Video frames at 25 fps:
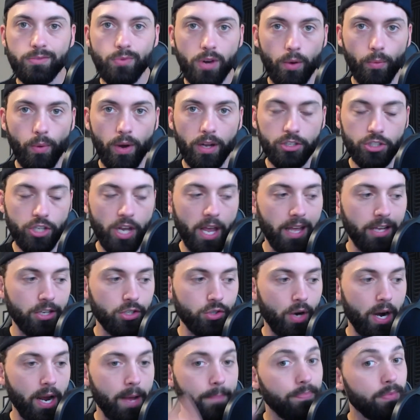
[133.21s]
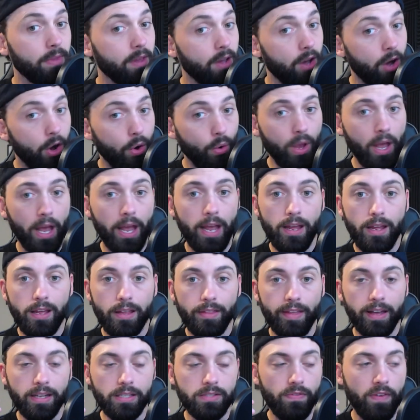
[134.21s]
we don't want change, right? Okay,
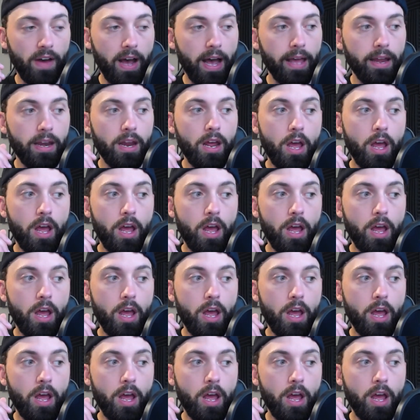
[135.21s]
that's fine.